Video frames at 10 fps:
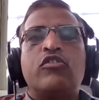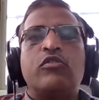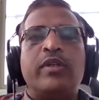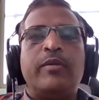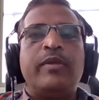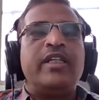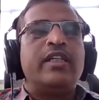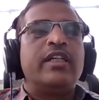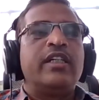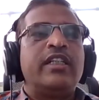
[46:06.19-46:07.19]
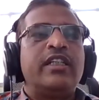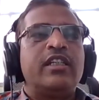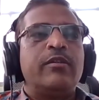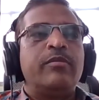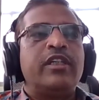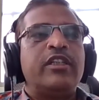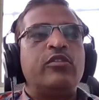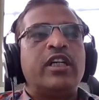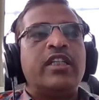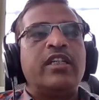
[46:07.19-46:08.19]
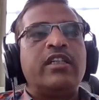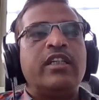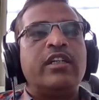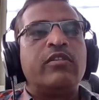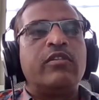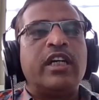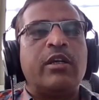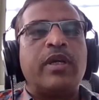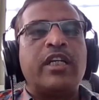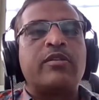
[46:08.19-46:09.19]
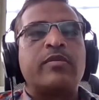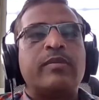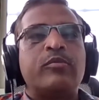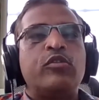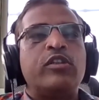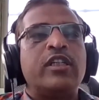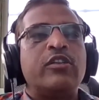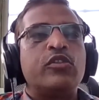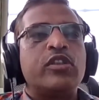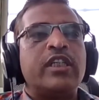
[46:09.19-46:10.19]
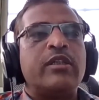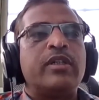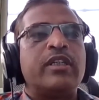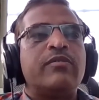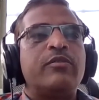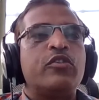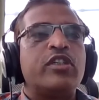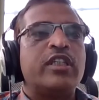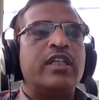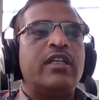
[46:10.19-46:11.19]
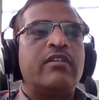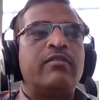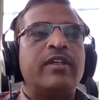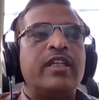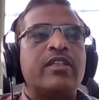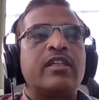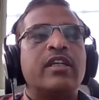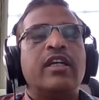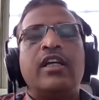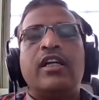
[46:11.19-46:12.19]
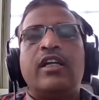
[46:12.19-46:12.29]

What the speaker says: So maybe it is limited to either tier one or maximum up to tier two city. But if you see that waste